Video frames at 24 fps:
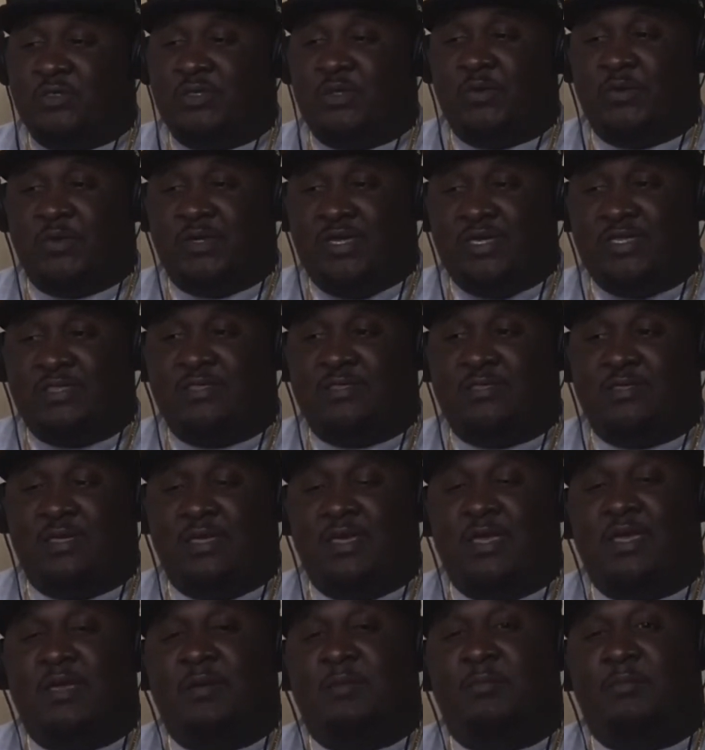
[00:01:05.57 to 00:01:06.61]
No kidding.
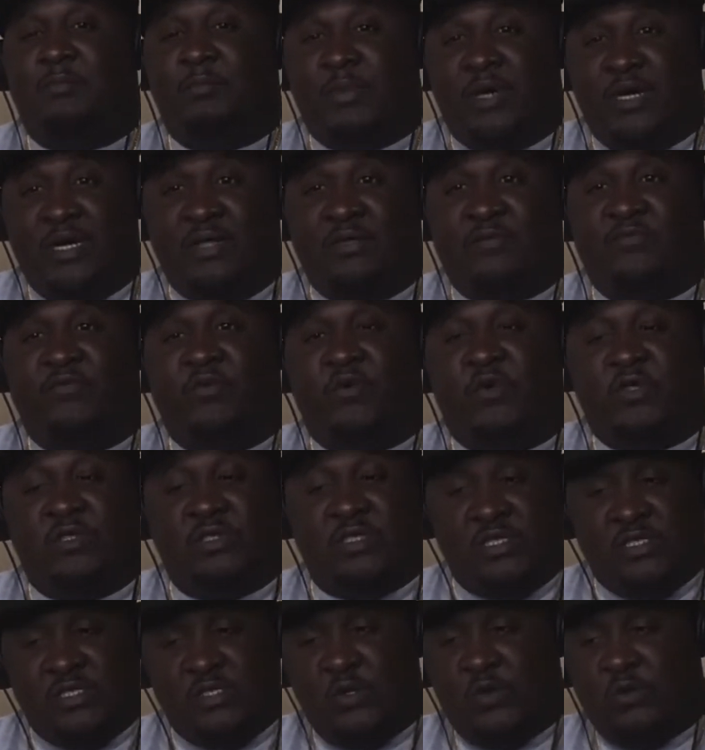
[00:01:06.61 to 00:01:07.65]
But as far as
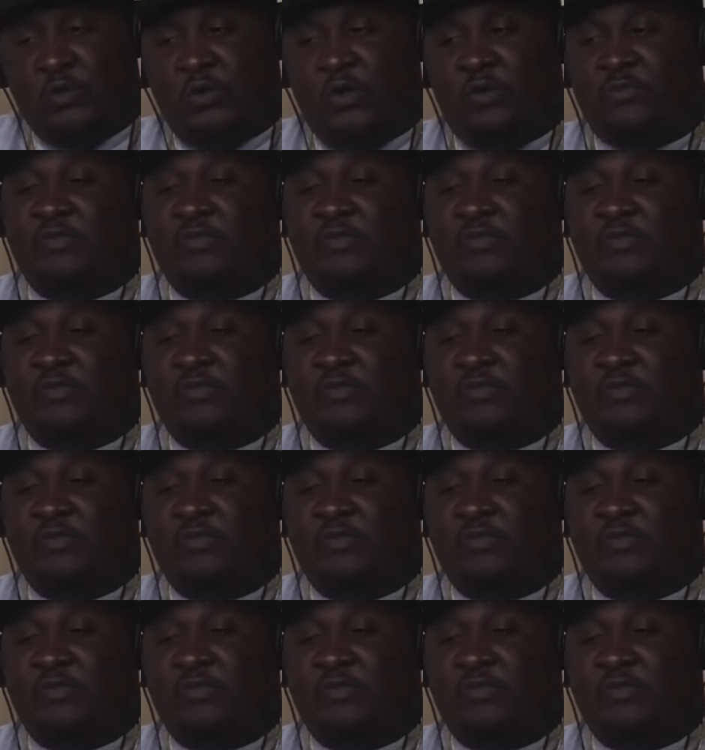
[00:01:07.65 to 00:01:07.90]
this song go,